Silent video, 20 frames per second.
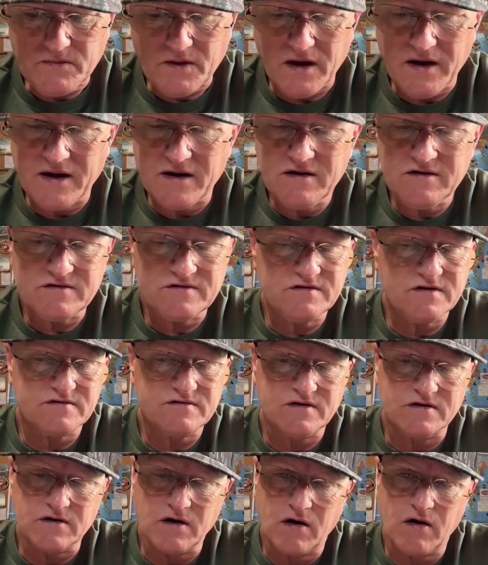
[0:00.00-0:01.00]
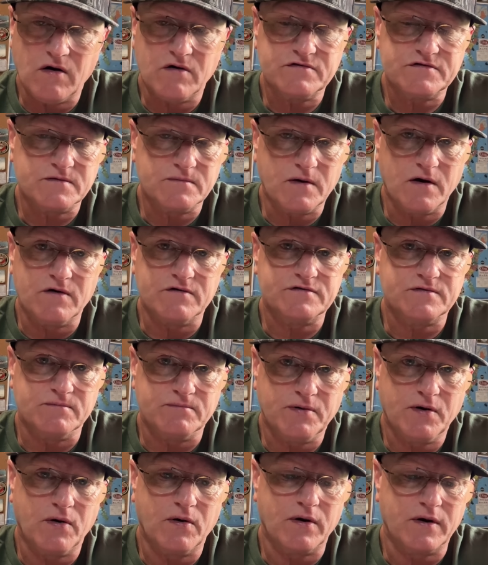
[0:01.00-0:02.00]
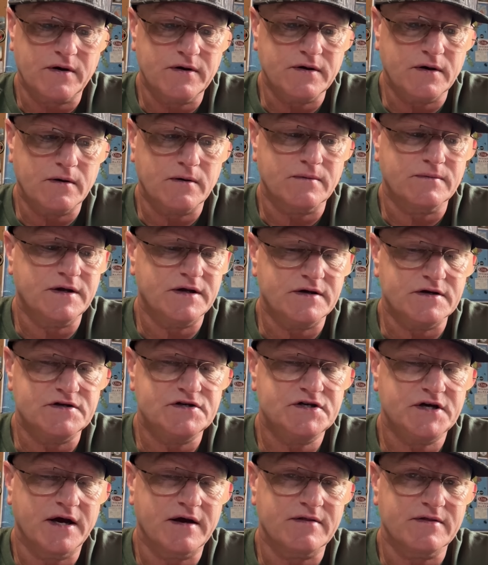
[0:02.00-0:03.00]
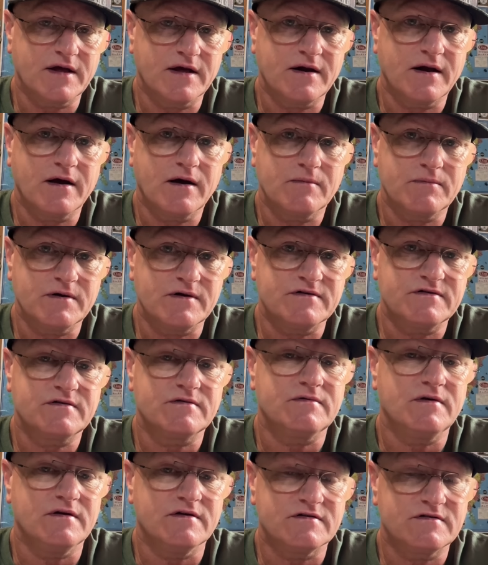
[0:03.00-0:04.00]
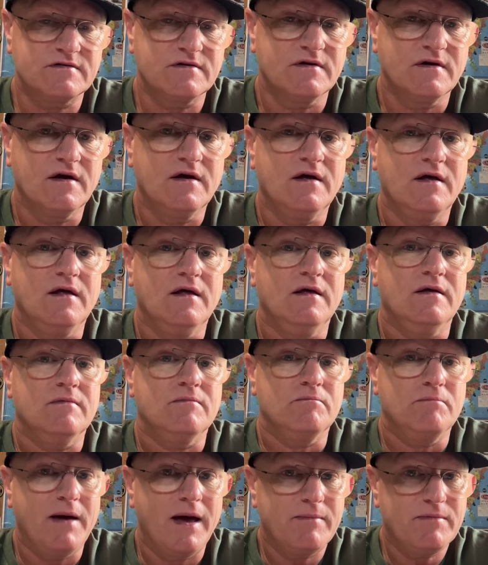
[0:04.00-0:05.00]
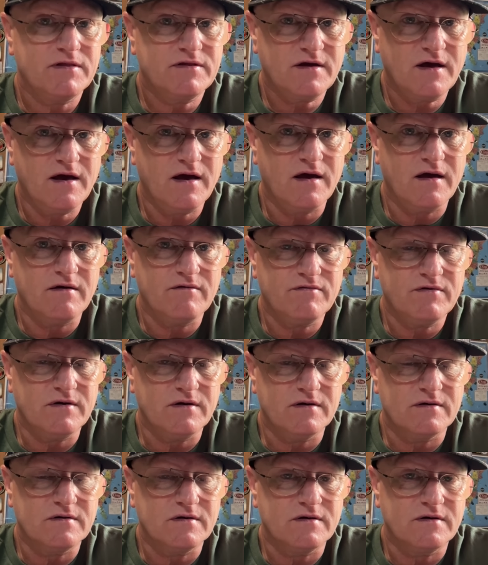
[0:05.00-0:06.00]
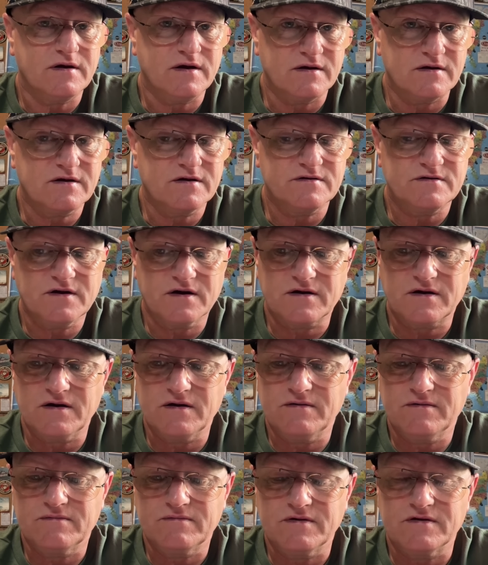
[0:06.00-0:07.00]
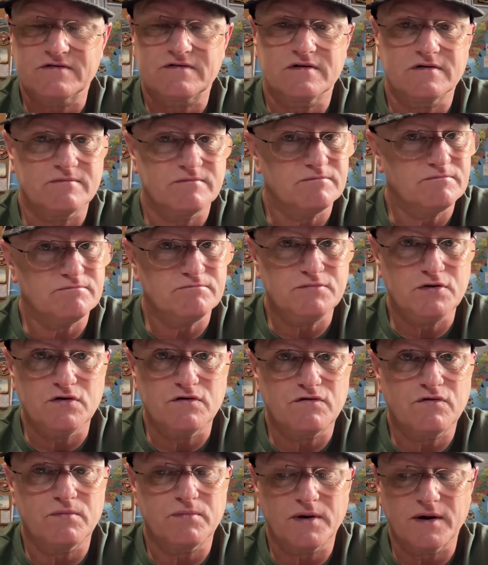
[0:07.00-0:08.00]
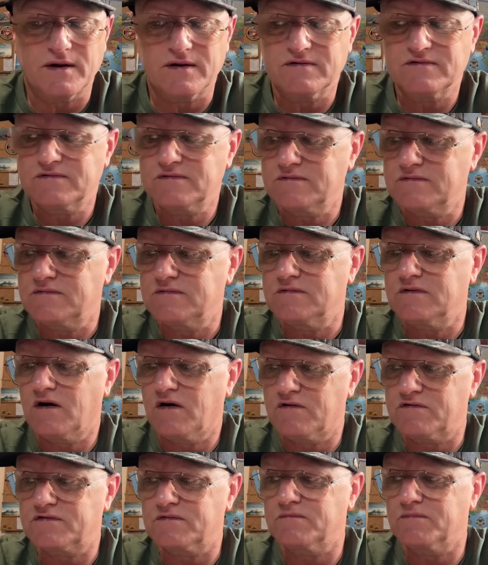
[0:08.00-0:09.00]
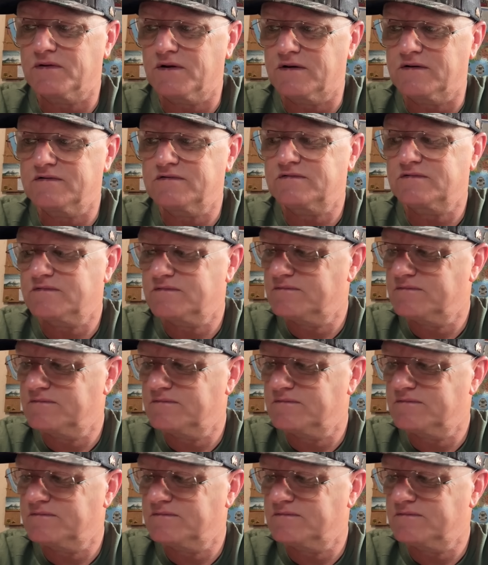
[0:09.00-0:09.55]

And it's just an awesome, awesome park. Y'all need to check that out. But it's Mammoth Cave in Kentucky. It's a beautiful place, awesome place.